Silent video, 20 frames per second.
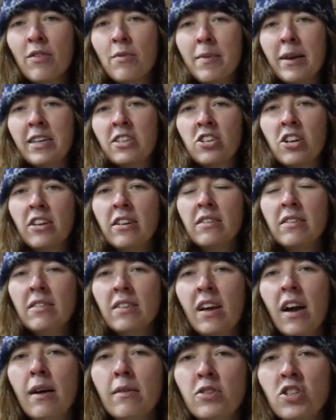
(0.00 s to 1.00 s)
well, you
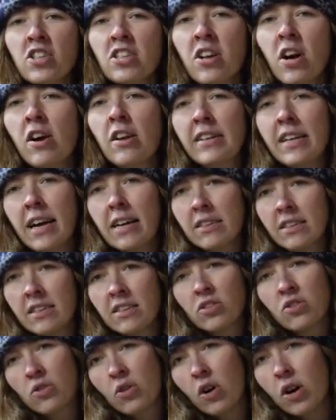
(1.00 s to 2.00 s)
didn't include that in the
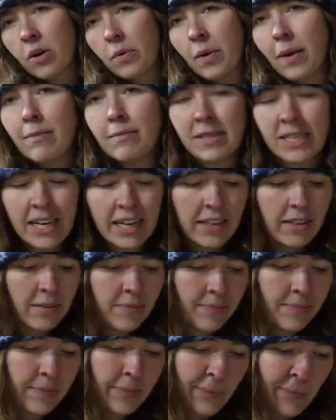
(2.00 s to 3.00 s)
description. Just
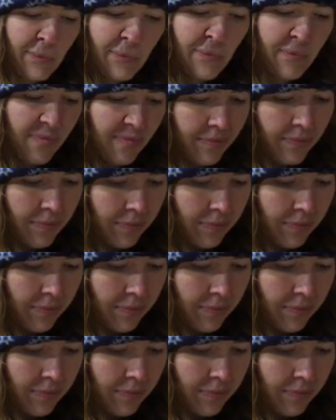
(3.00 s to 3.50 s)
contact us through our